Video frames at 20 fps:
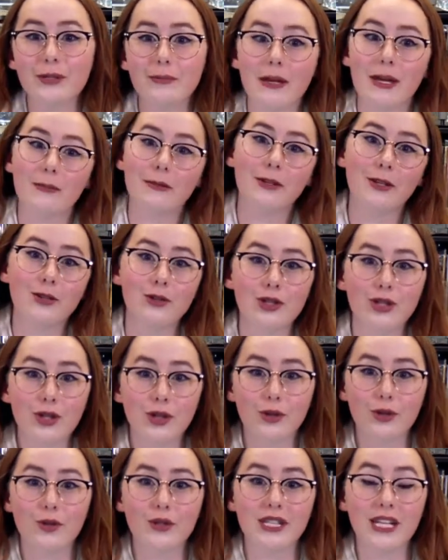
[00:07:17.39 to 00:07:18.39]
Maybe you
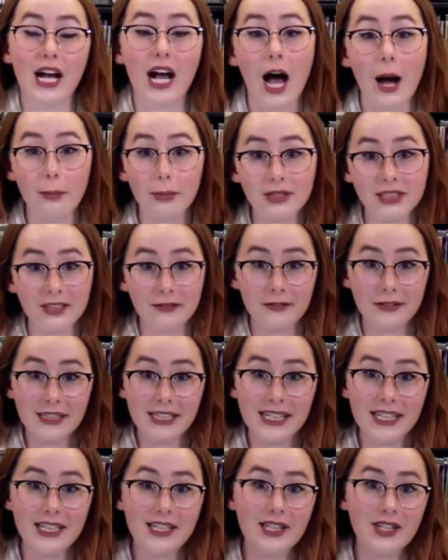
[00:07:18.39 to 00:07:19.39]
choose a couple different
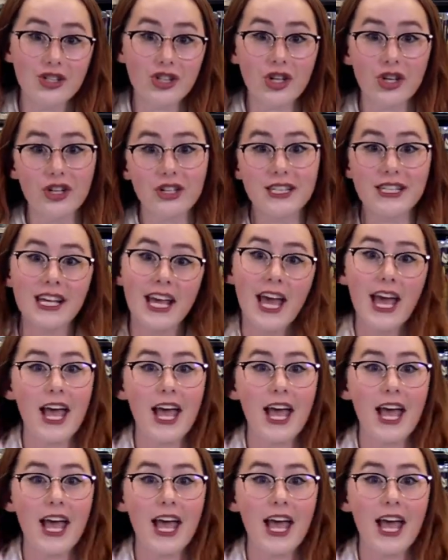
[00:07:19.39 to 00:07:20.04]
t-shirts,